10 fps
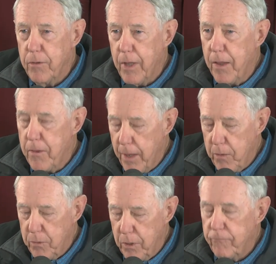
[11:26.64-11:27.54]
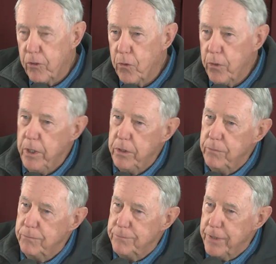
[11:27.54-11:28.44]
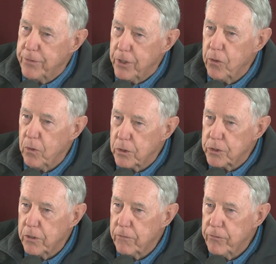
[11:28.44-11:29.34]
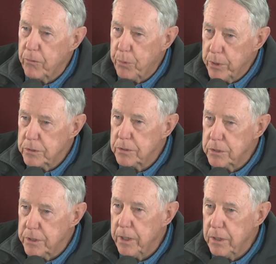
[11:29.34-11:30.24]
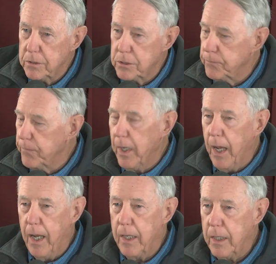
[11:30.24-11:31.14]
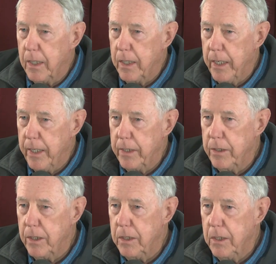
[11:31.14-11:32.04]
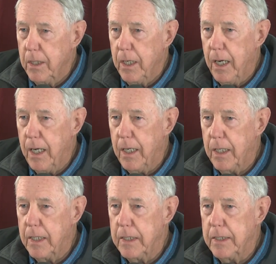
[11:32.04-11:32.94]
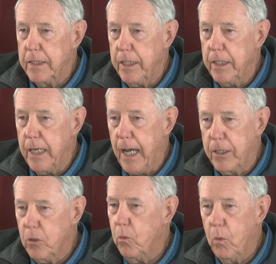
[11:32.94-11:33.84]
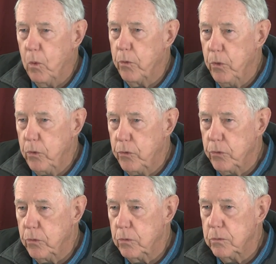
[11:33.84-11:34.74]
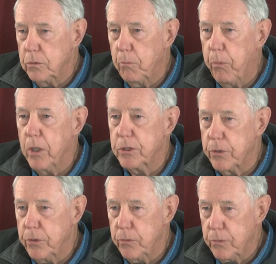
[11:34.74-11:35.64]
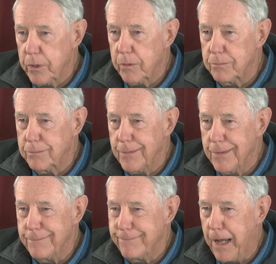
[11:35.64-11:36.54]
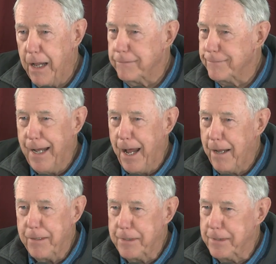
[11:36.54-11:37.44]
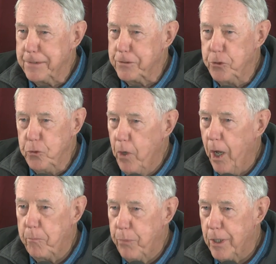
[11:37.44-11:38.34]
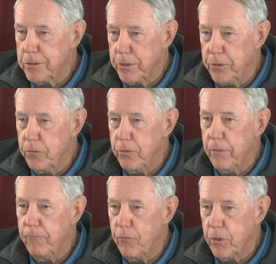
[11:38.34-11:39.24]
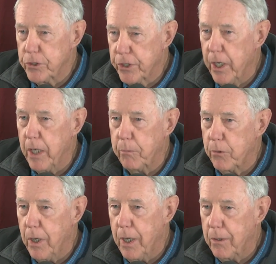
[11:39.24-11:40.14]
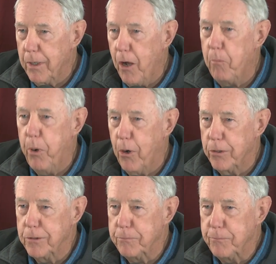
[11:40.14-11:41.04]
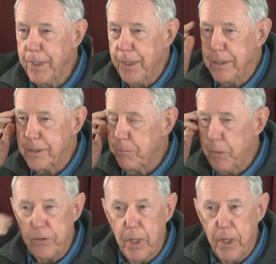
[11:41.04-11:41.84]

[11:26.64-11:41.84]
They have agreed that they're going to serve their prison sentence, and I don't want you to prosecute them. I do not prosecute them for escape, or I'll pardon them. He said, but they